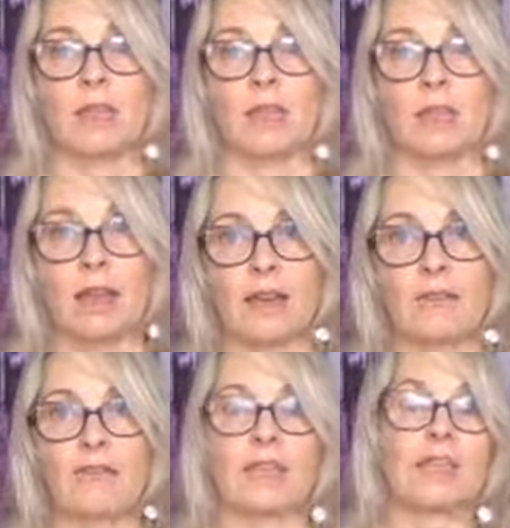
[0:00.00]

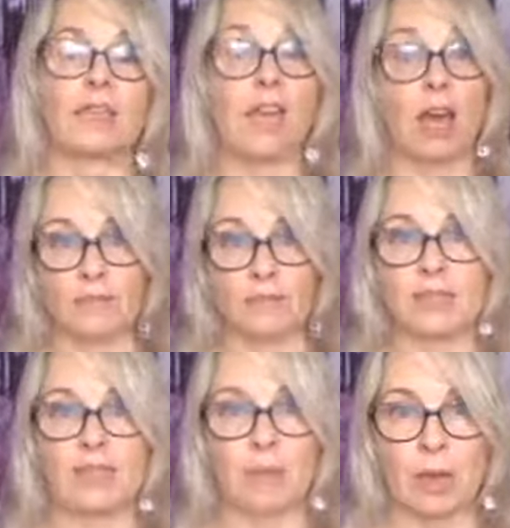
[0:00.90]
love covers
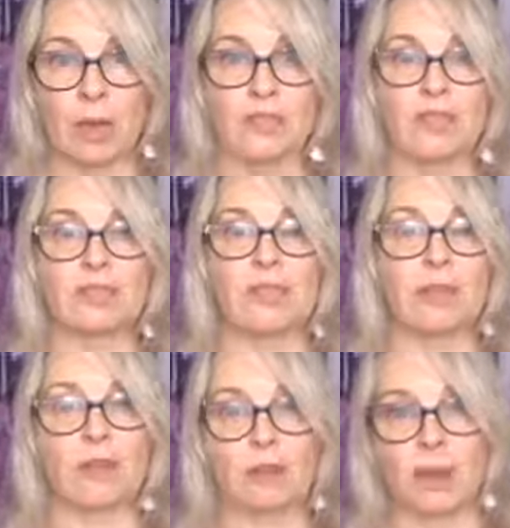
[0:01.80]
the emotions
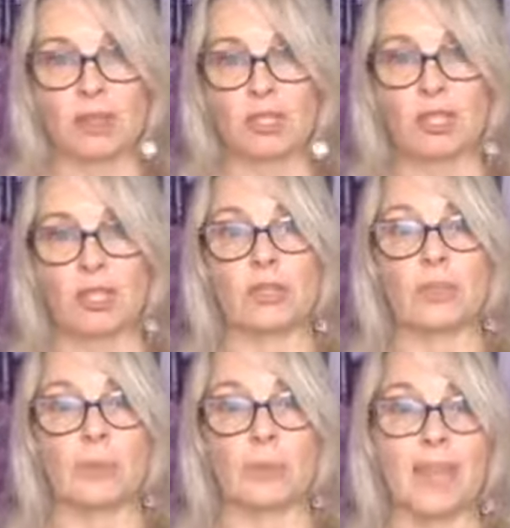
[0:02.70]
like gratitude,
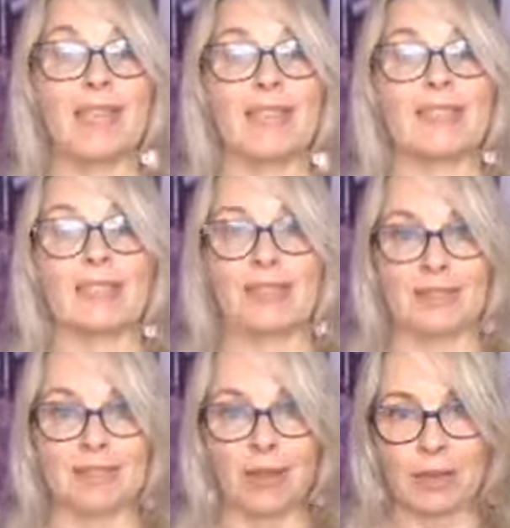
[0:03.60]
peace,
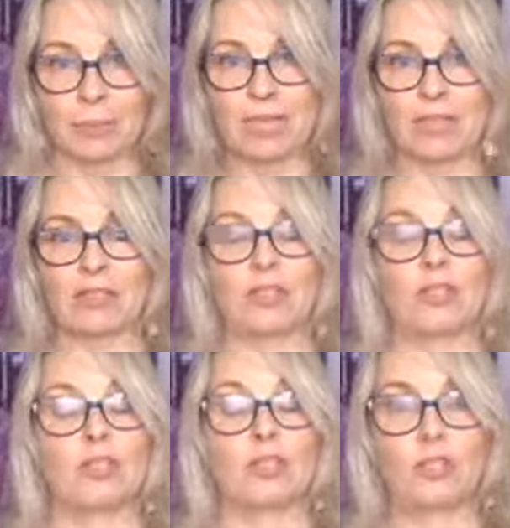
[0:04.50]
excitement,
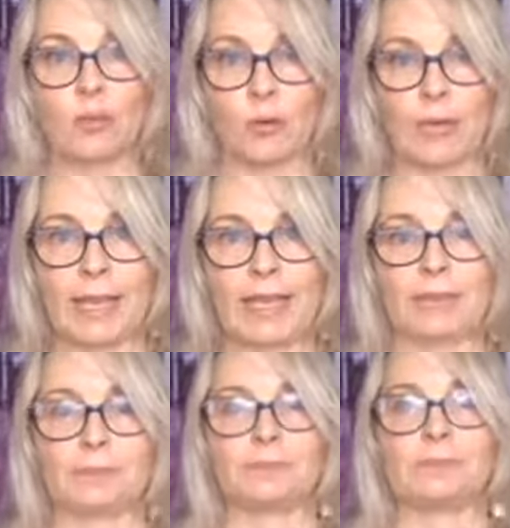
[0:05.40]
joy,
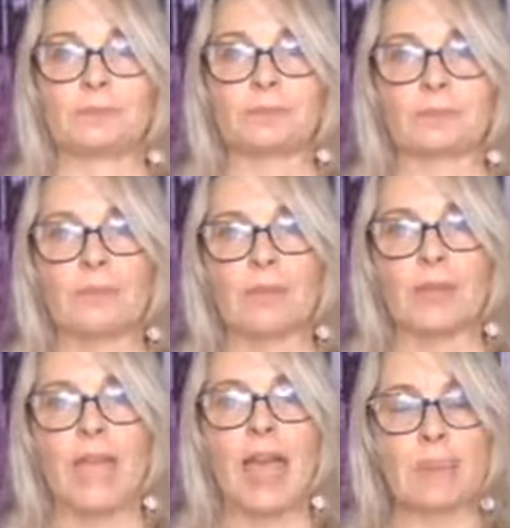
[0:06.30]

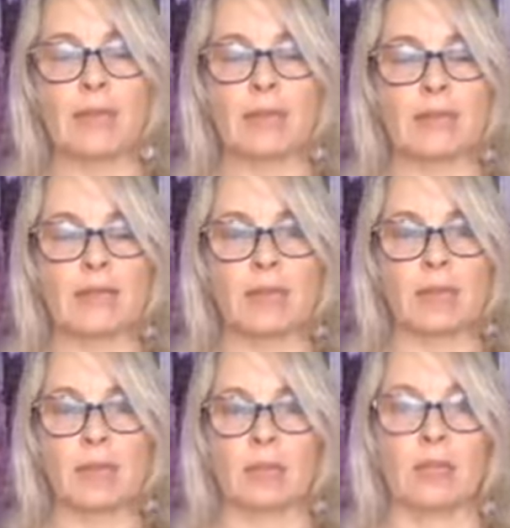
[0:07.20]
happiness,
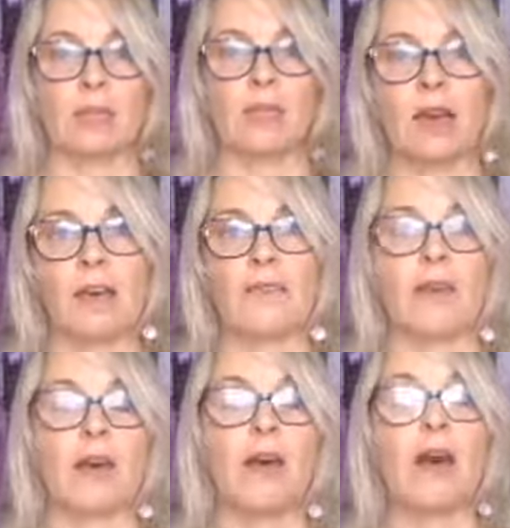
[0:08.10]

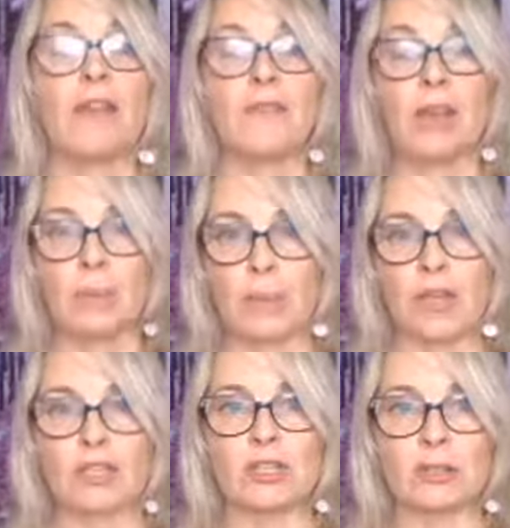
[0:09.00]
love, high
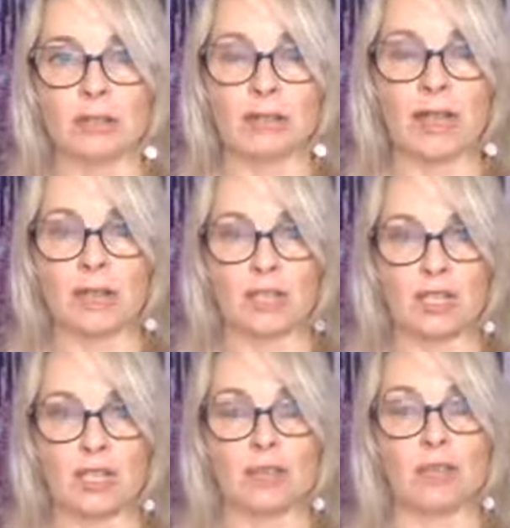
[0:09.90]
vibrational
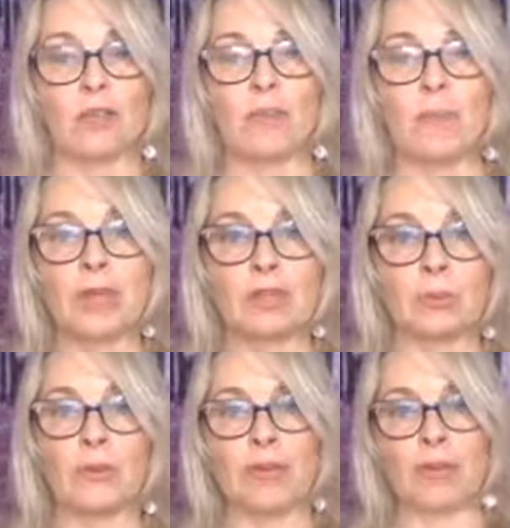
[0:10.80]
energy. So you're much
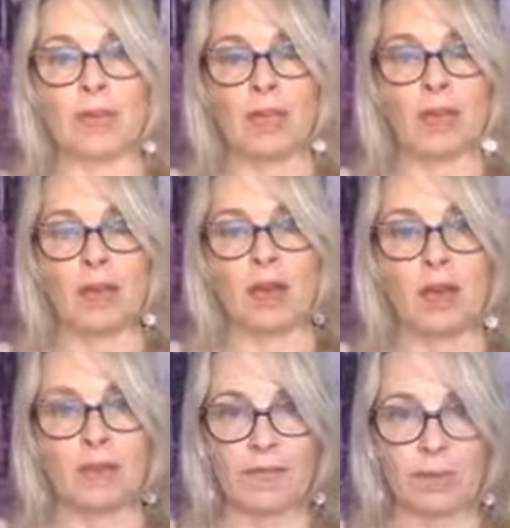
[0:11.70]
more in the
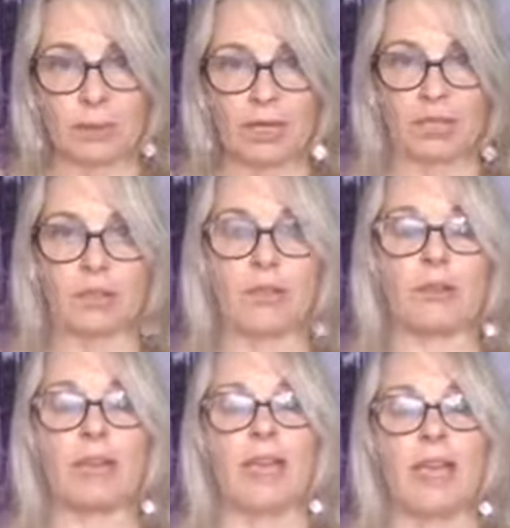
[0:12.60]
high
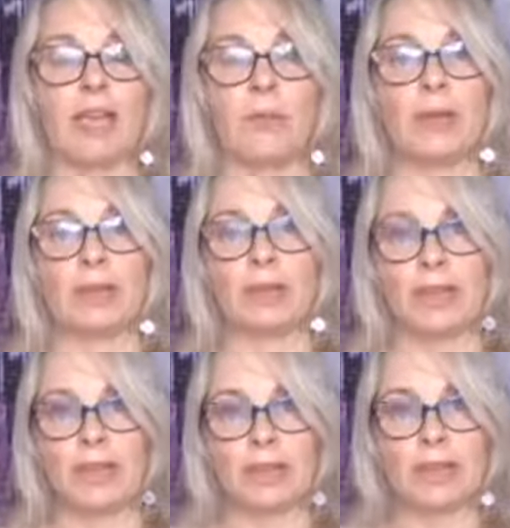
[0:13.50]
vibrational. And when you're
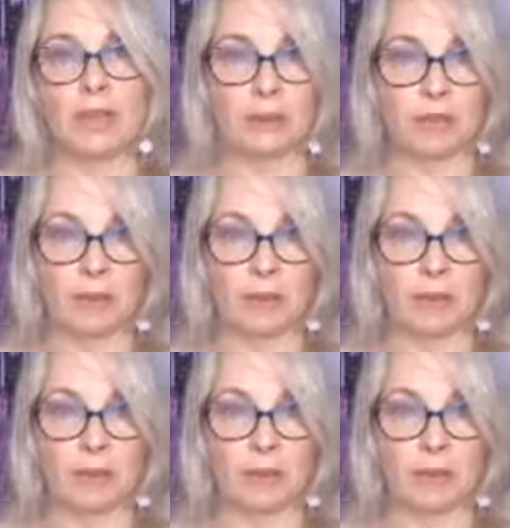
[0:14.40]
in those